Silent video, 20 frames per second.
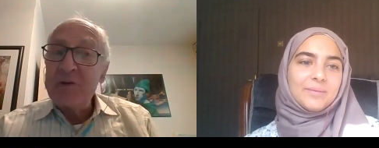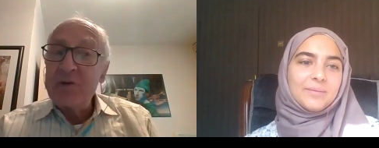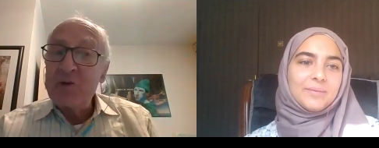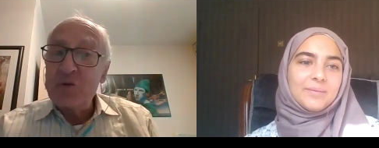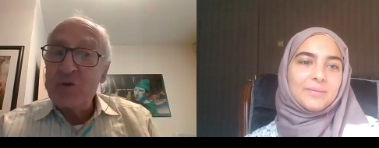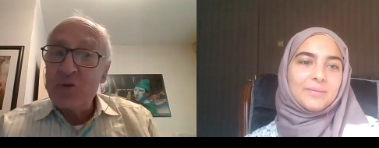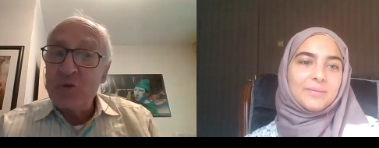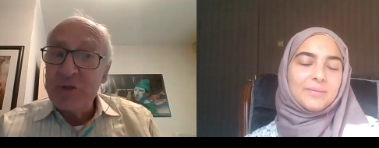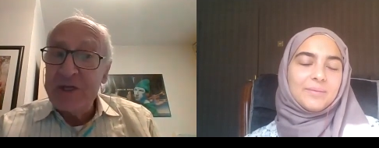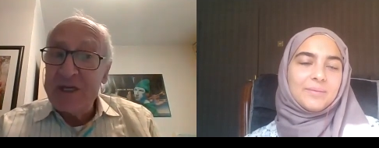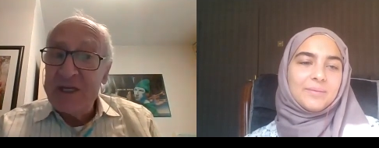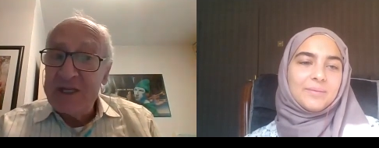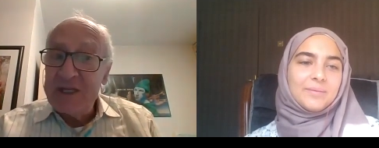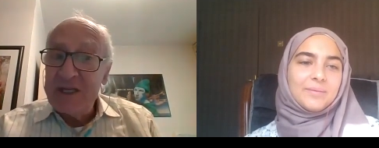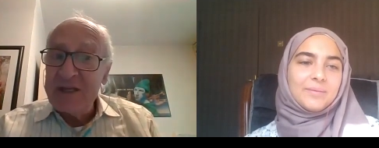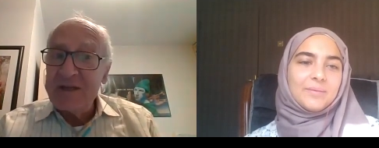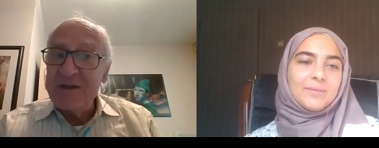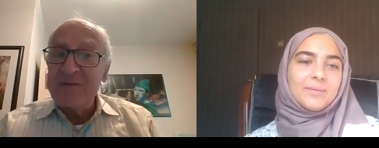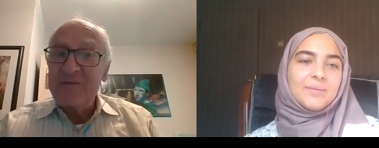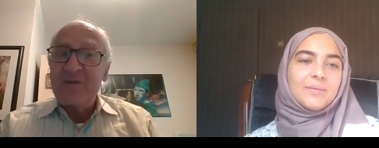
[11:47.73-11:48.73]

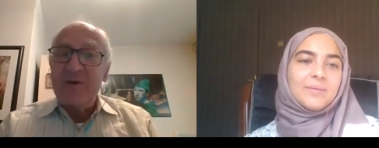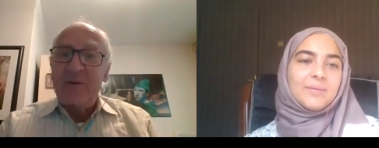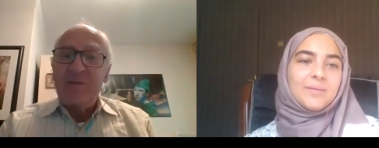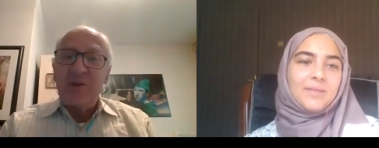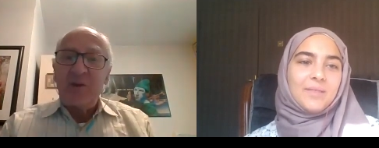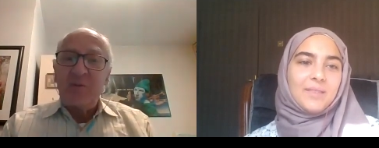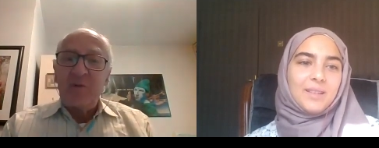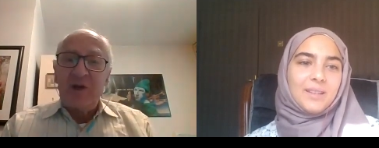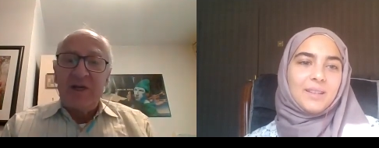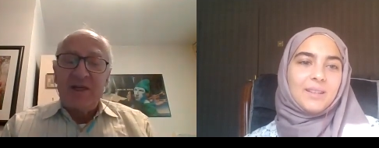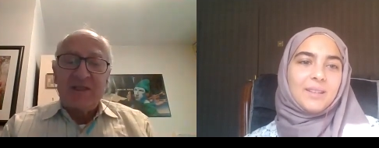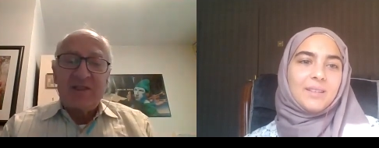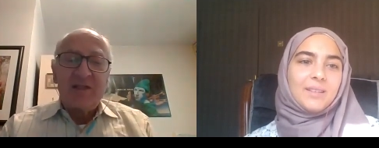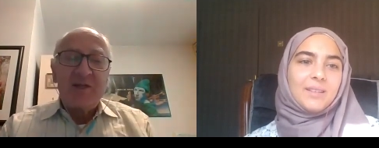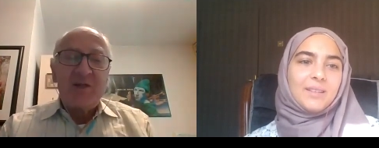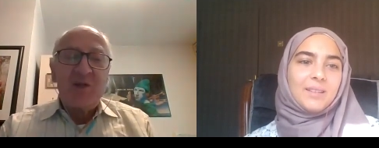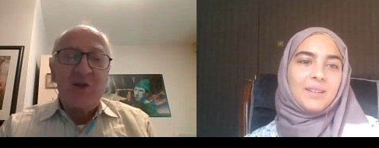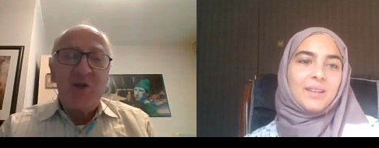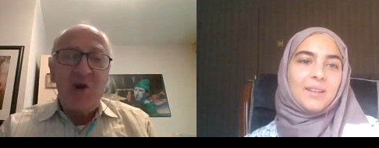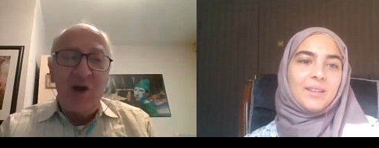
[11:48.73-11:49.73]
Speaker 1: drinking from the breast
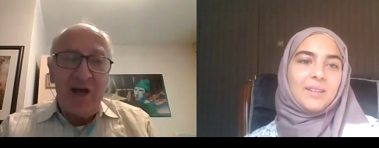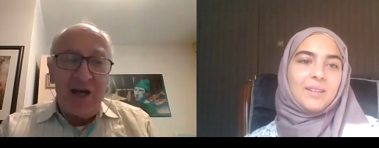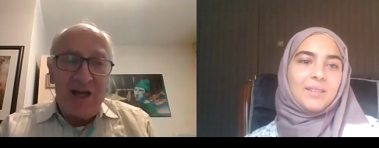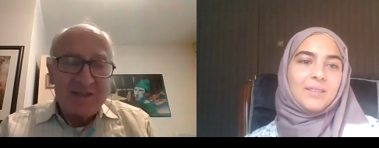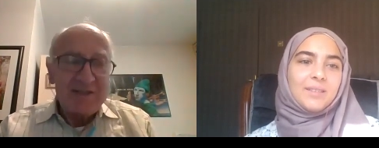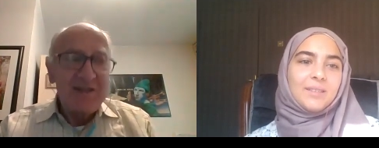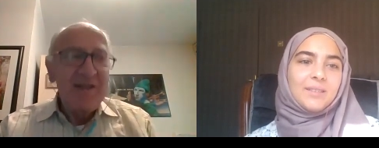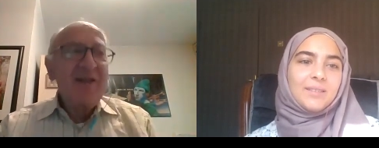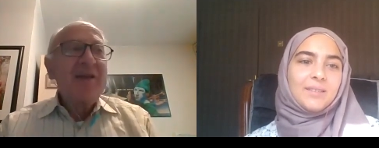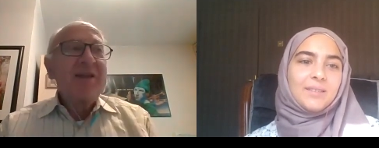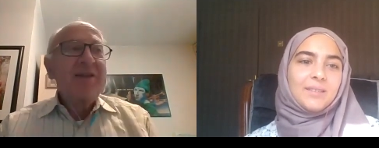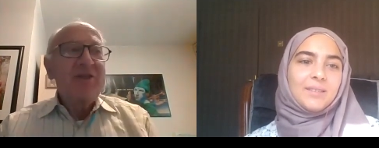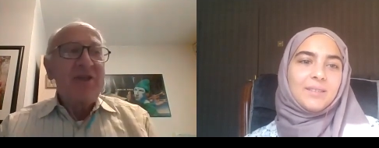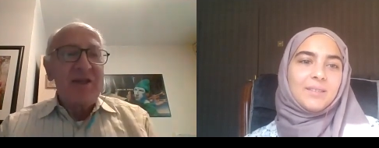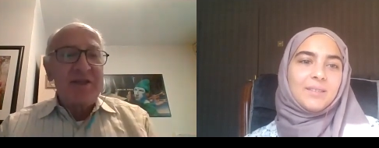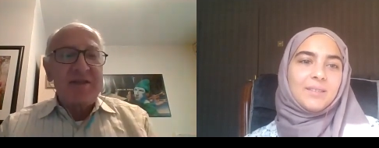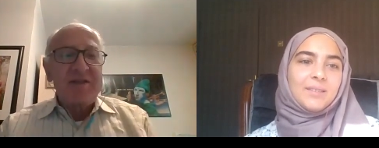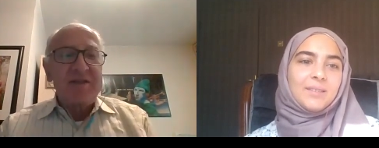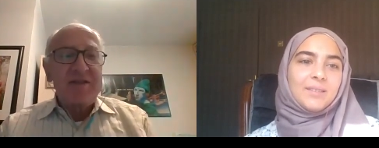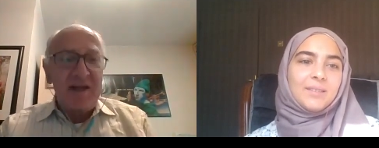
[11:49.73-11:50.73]
not
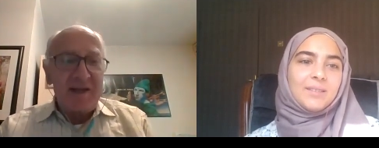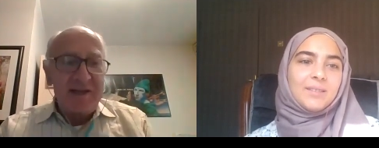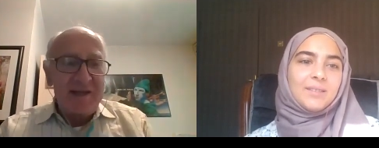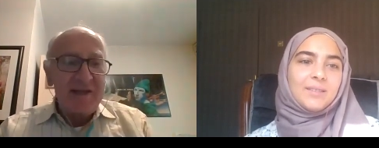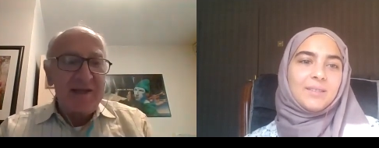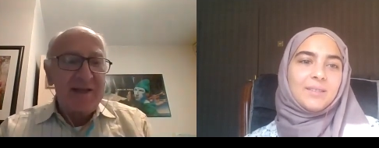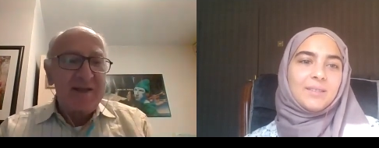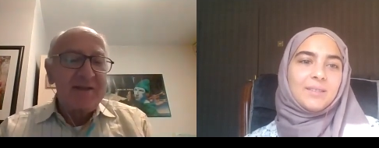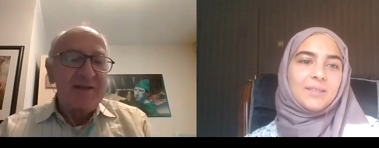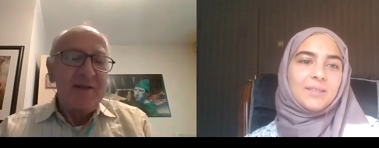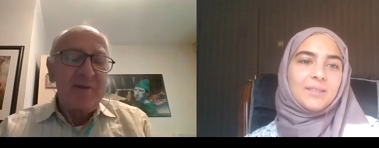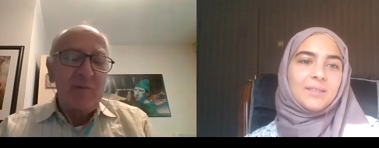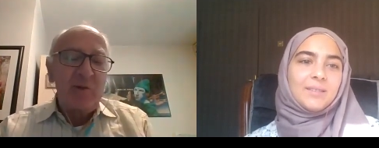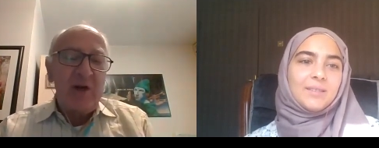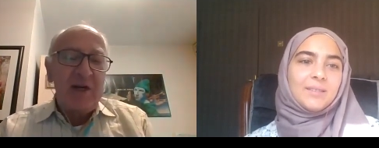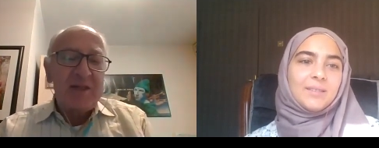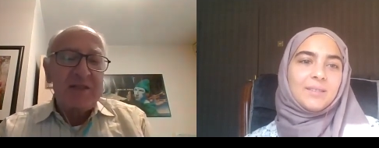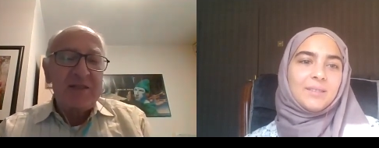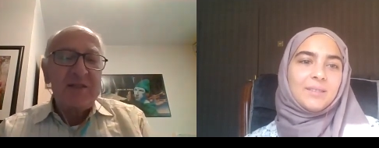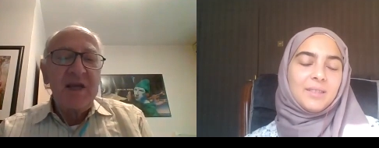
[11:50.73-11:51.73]
just sucking at the
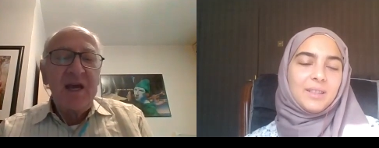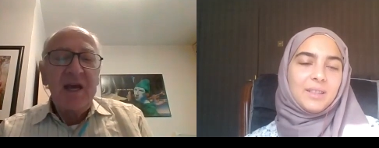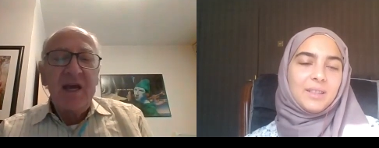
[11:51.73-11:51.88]
breast